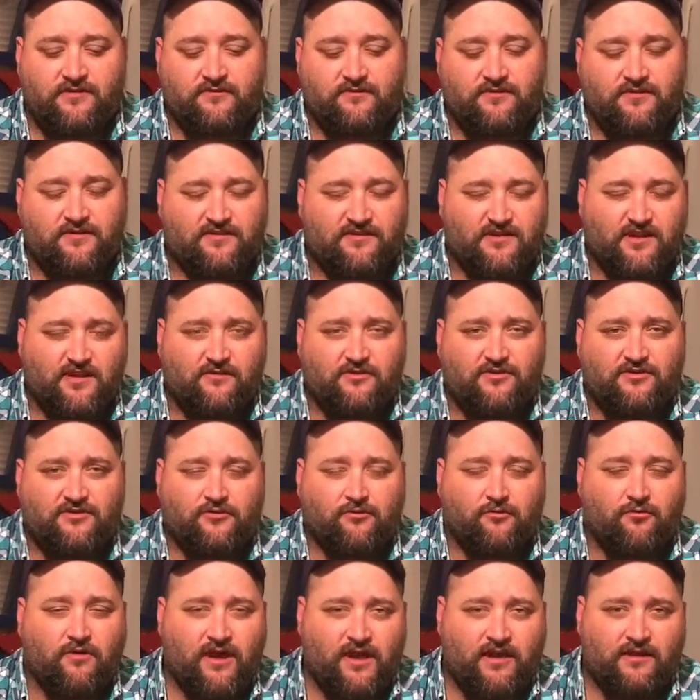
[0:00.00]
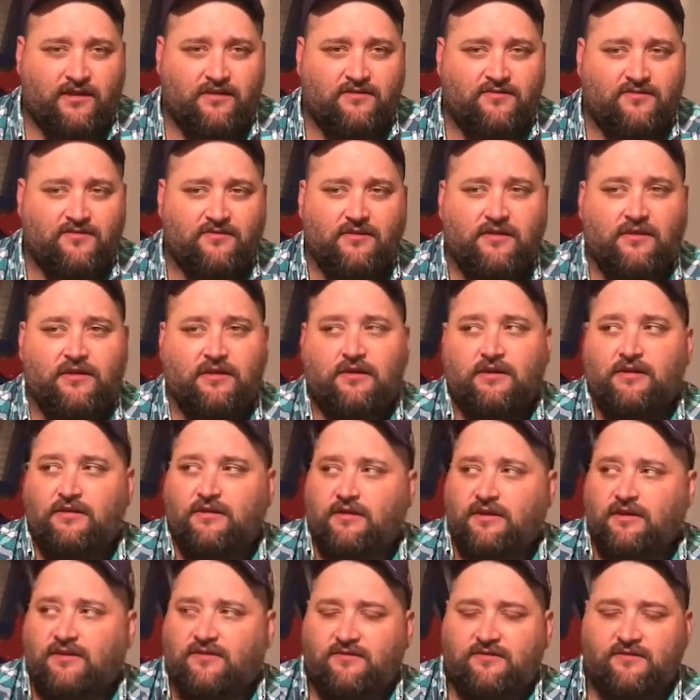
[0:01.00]
If instead of a Taranis,
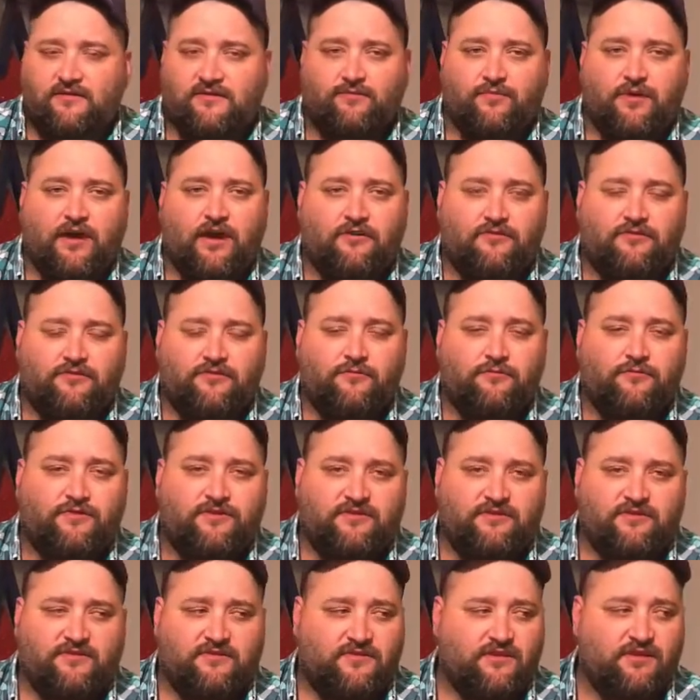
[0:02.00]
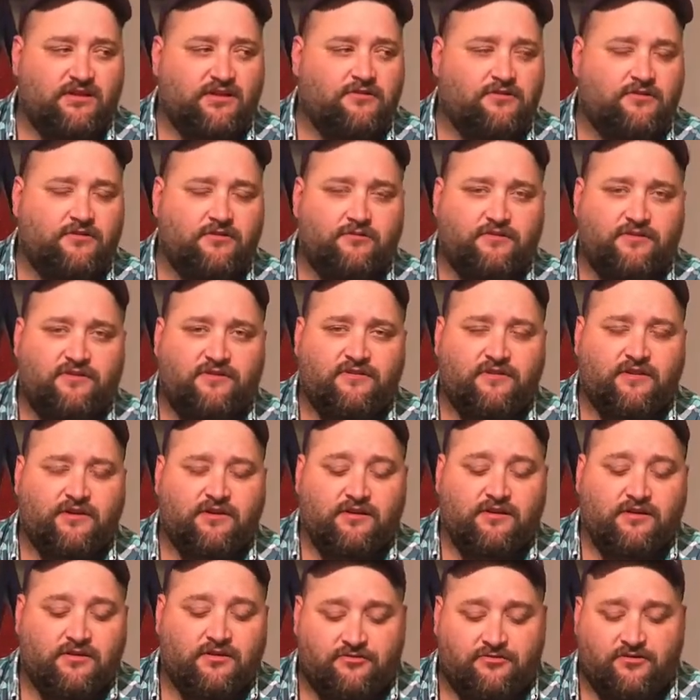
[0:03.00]
it's the Spectrum, which is the other
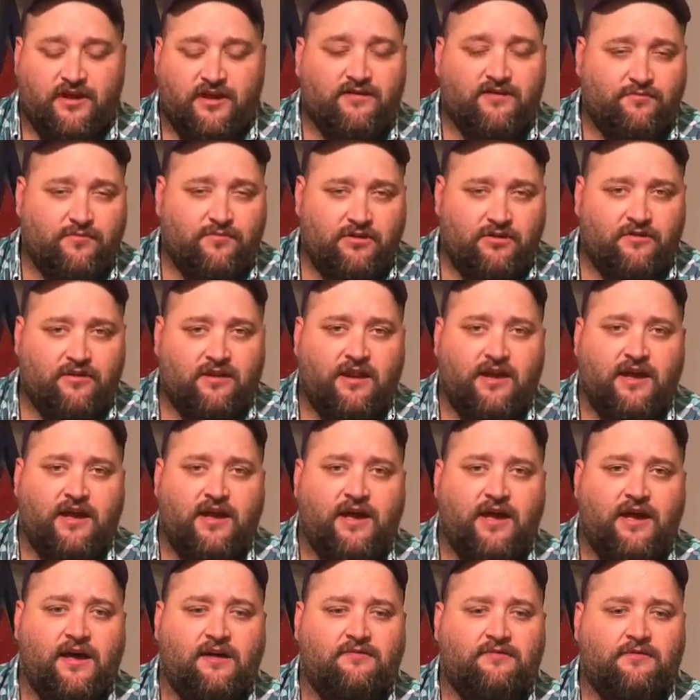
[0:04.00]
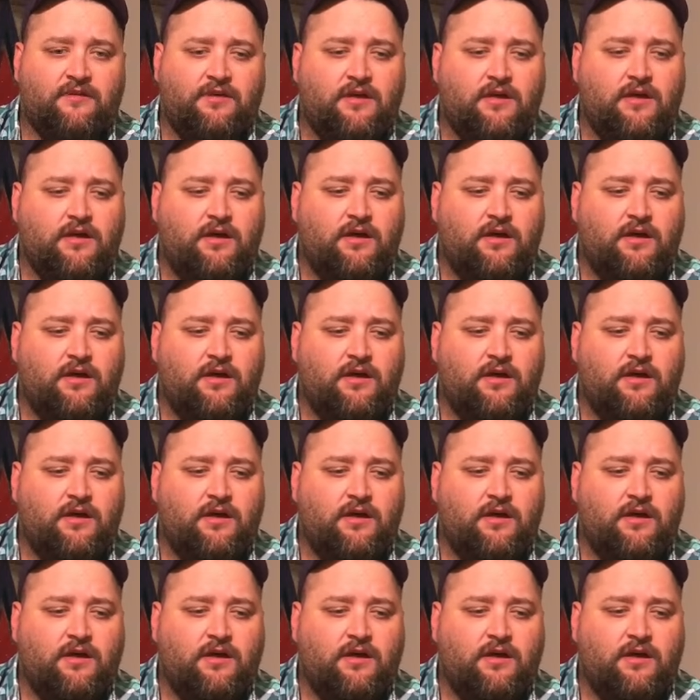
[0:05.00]
transmitter that I have.